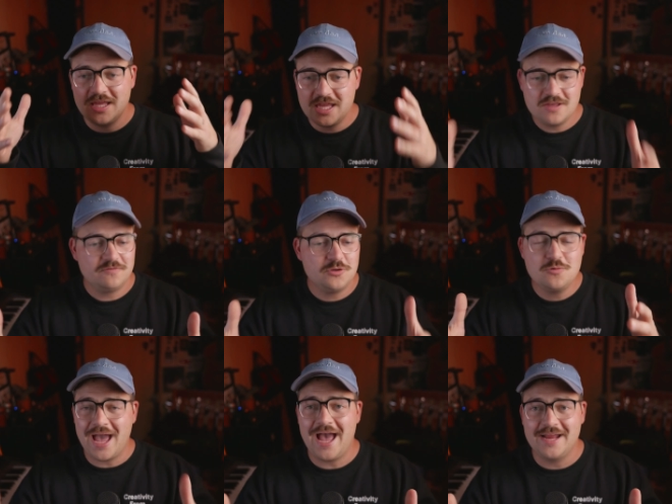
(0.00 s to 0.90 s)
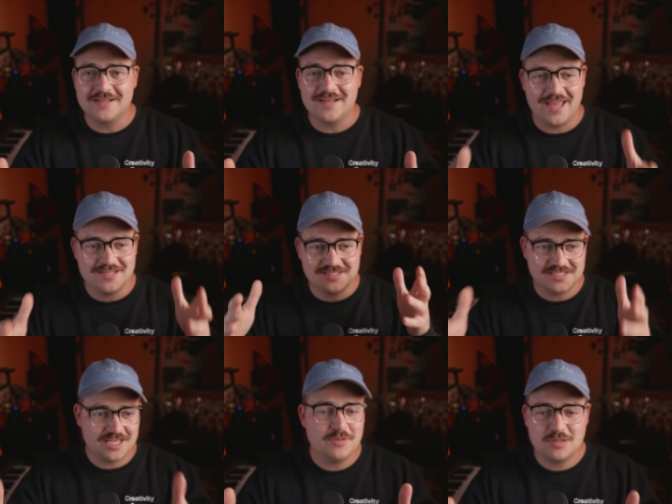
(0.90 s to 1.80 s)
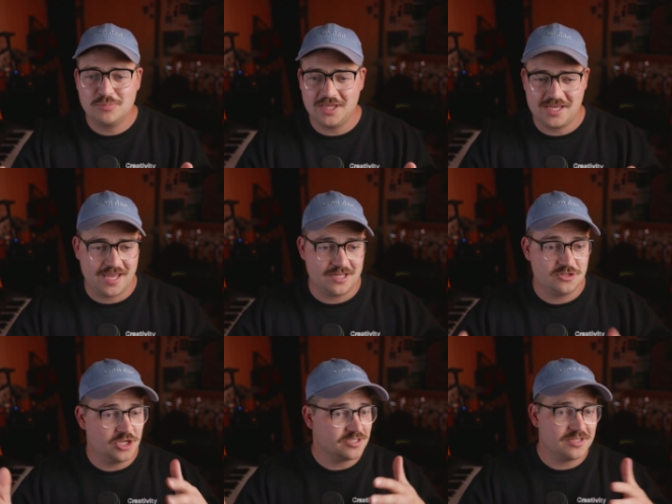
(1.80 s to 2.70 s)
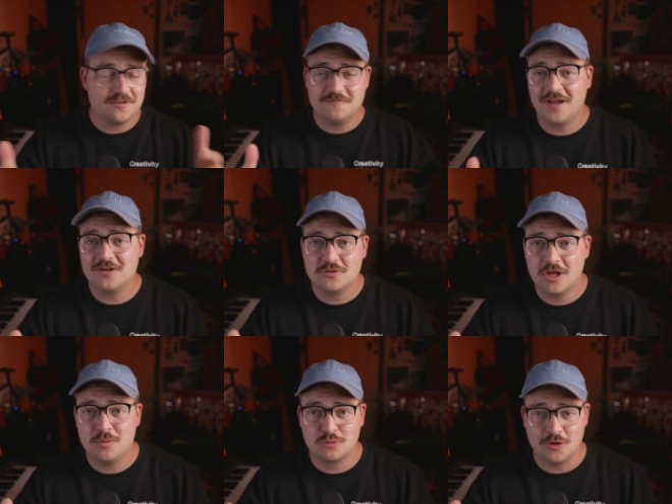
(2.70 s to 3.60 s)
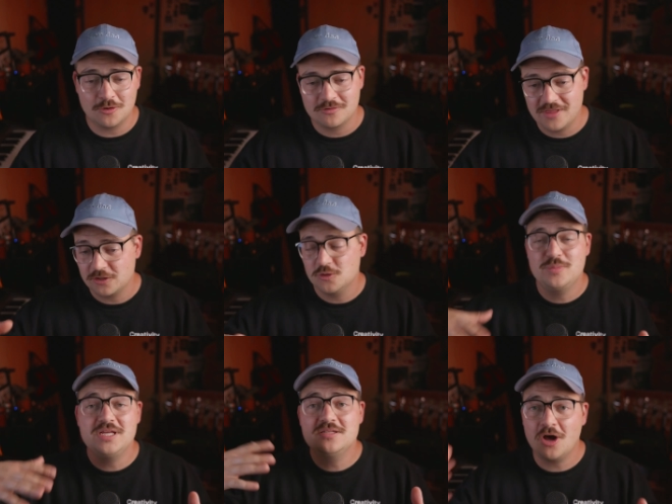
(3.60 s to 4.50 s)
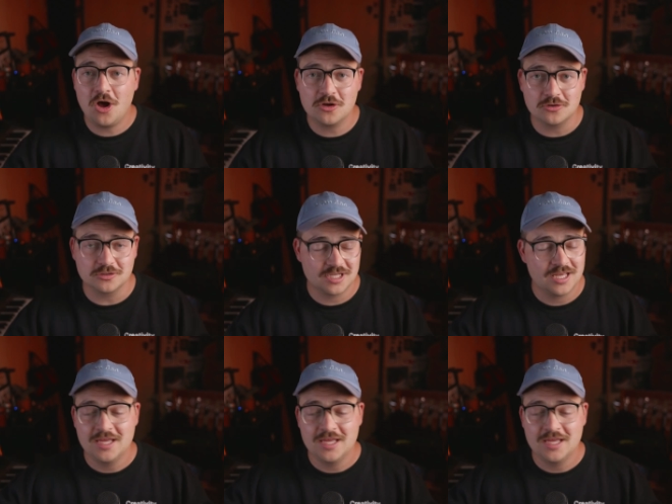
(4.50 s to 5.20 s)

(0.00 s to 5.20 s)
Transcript: if you added a skimming playhead just like Final Cut Pro that could be toggled